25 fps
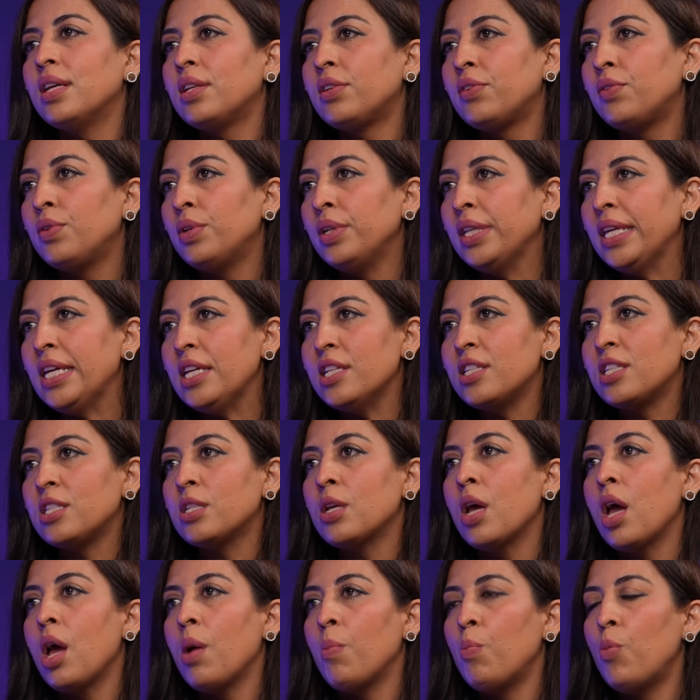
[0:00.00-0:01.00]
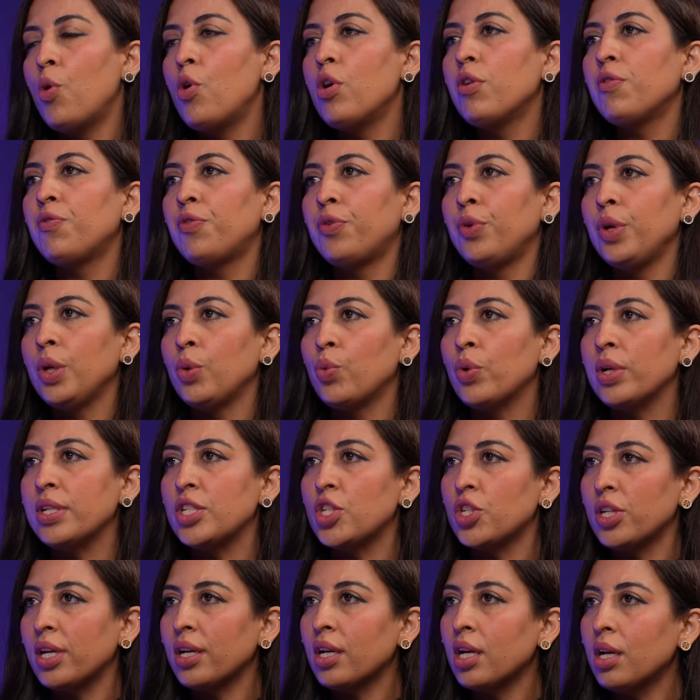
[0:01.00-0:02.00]
that needs more
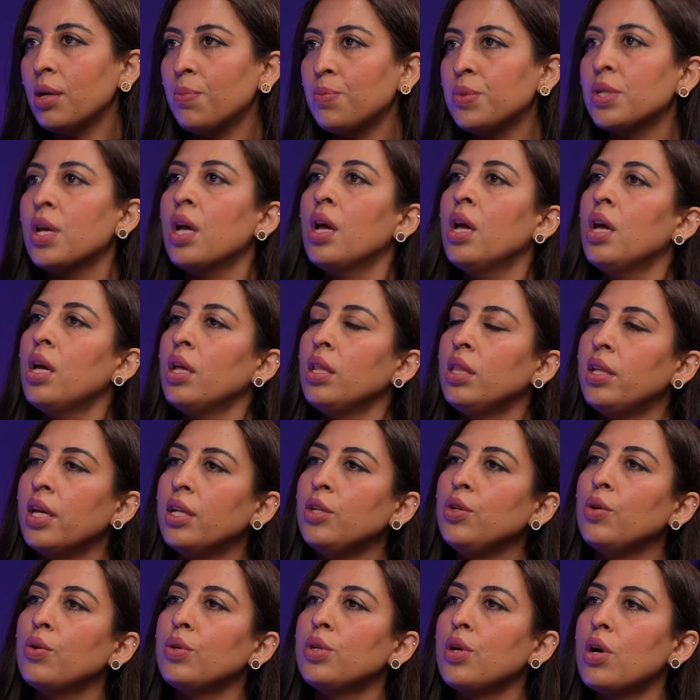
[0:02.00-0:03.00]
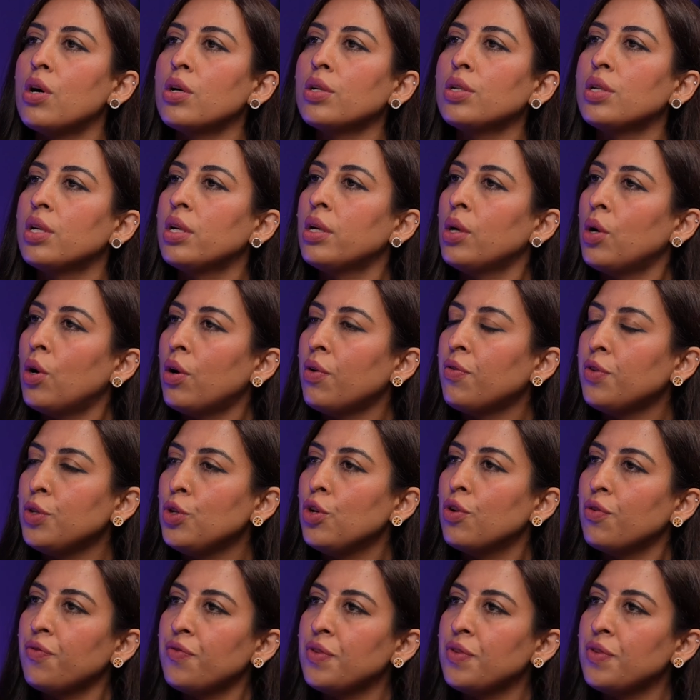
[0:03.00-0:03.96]
frequent checkups, then your doctor or your